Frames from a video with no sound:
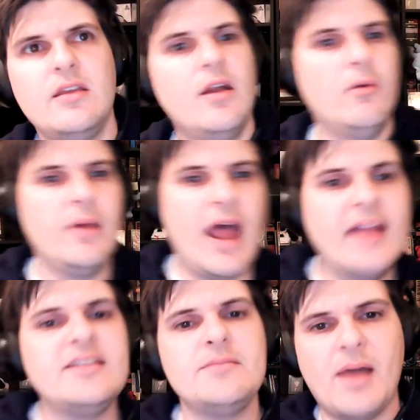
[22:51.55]
you know, when I
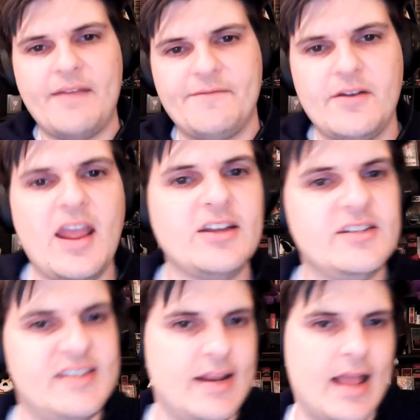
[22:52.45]
did my free
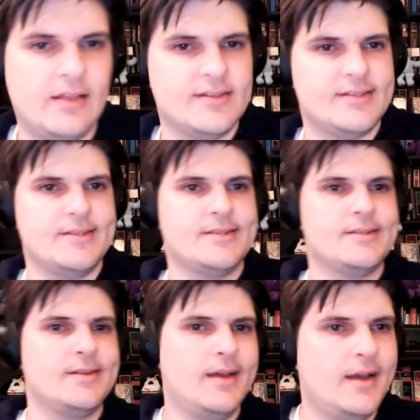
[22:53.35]
agency
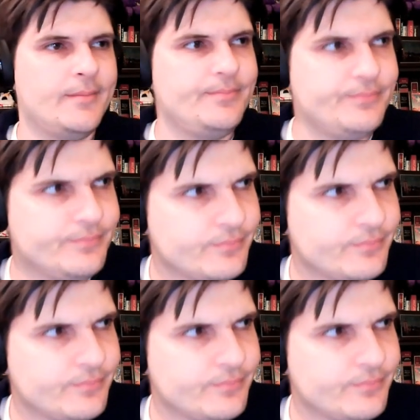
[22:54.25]
analysis, and